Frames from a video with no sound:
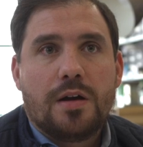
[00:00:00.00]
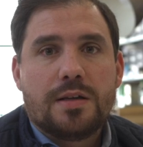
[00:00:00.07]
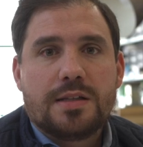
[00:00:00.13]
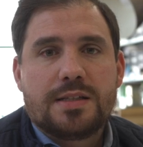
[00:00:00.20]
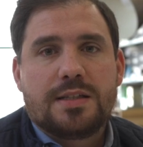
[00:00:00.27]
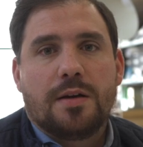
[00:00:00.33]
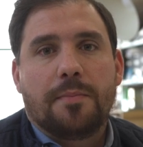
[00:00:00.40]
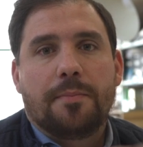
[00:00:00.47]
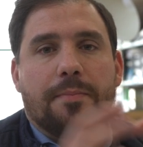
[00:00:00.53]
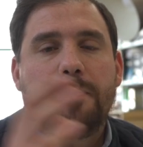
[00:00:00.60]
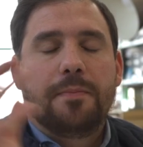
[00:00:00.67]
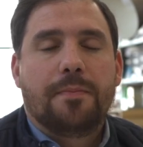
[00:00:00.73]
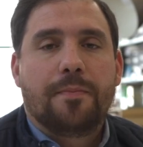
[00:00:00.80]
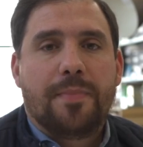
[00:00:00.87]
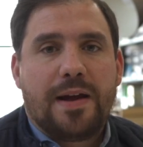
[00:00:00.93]
some
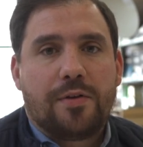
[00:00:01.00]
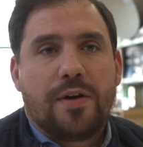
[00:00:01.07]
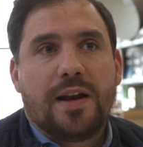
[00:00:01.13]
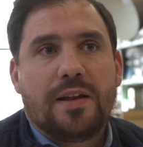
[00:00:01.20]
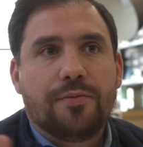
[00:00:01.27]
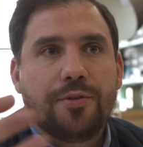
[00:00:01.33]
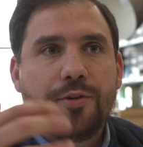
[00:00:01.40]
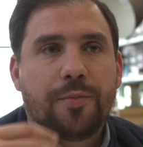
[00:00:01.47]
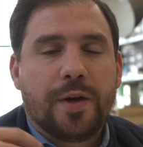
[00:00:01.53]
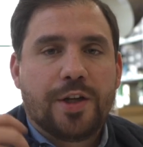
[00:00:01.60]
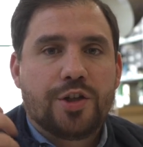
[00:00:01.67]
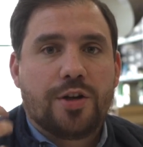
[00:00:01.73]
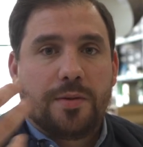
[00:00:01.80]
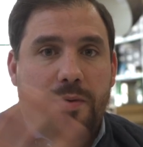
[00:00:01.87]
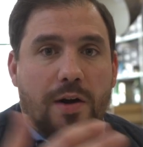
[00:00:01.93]
background
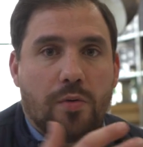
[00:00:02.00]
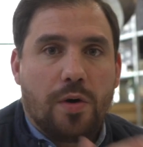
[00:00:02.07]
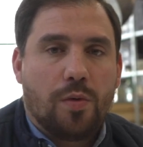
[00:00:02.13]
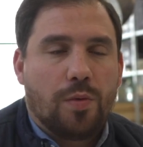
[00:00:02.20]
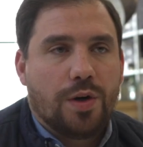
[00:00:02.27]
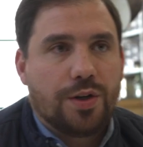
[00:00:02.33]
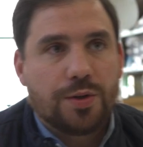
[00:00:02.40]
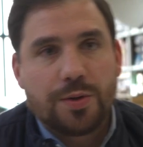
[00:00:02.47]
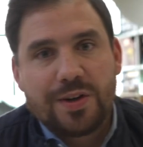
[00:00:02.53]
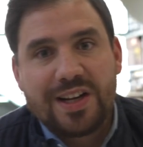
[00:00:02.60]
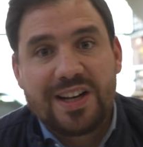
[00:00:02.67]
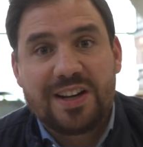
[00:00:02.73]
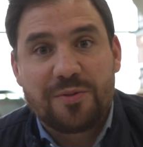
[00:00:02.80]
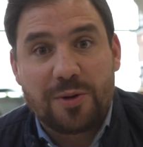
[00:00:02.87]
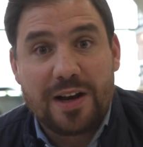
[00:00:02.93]
information about what we're
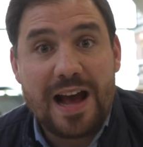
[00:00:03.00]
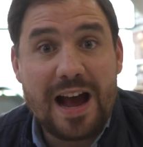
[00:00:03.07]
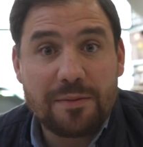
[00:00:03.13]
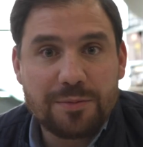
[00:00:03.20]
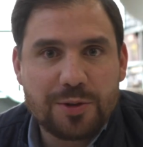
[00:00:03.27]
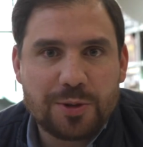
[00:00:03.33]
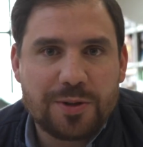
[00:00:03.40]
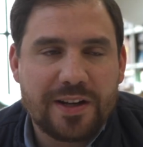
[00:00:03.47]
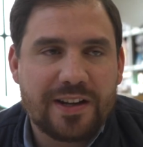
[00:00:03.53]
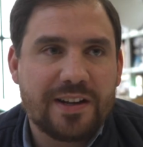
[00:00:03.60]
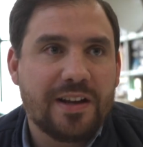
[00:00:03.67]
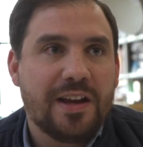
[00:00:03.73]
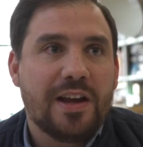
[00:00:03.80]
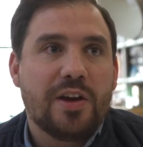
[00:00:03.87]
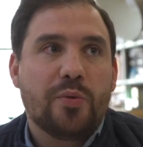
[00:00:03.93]
doing, what I'm doing
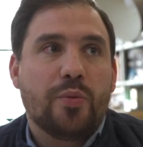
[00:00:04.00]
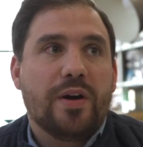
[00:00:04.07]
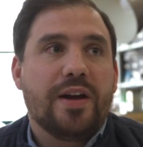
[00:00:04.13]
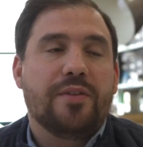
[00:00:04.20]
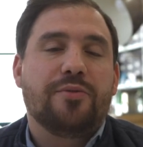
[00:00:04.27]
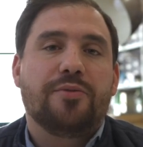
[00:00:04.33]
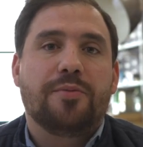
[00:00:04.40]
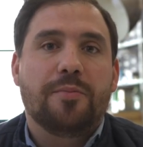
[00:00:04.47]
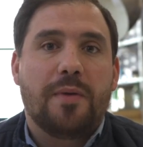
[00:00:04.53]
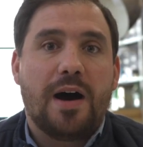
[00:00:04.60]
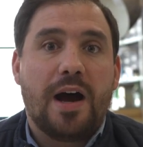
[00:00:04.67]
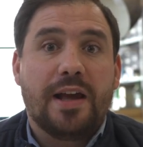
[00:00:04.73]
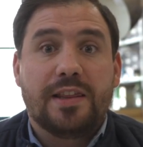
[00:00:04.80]
with my